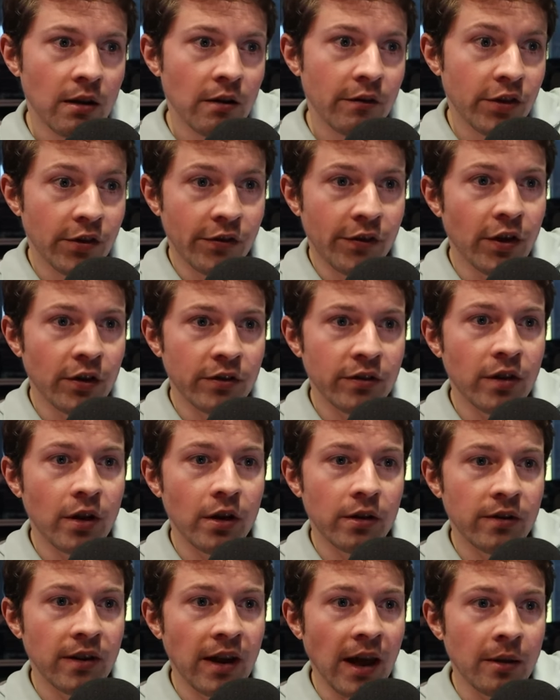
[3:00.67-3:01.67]
for the first
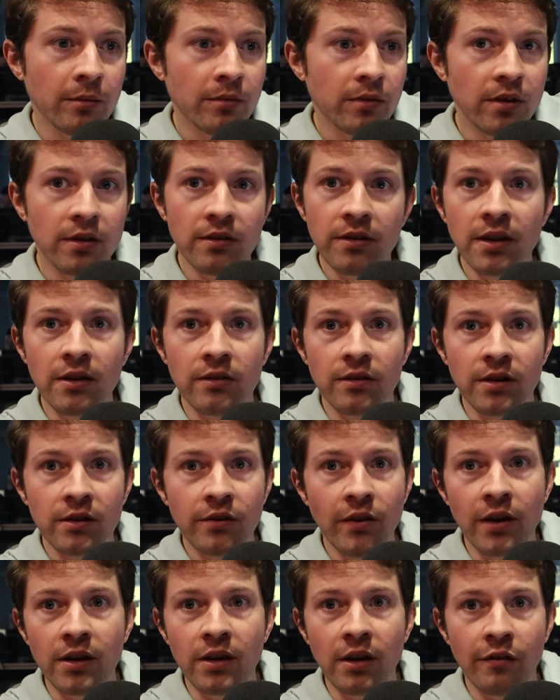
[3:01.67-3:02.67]
30 games of the season is
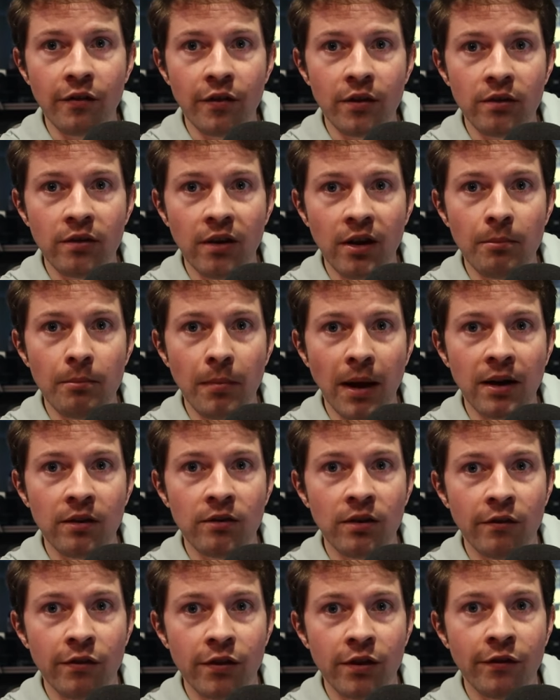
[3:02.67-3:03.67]
very different to him
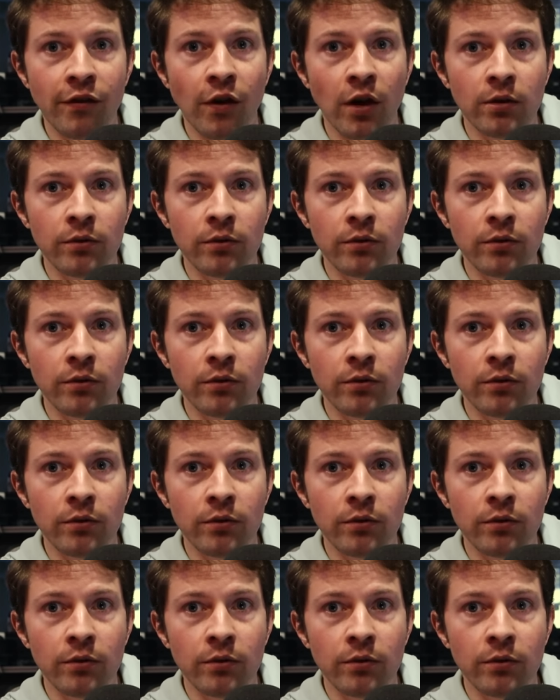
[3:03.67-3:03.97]
managing for the final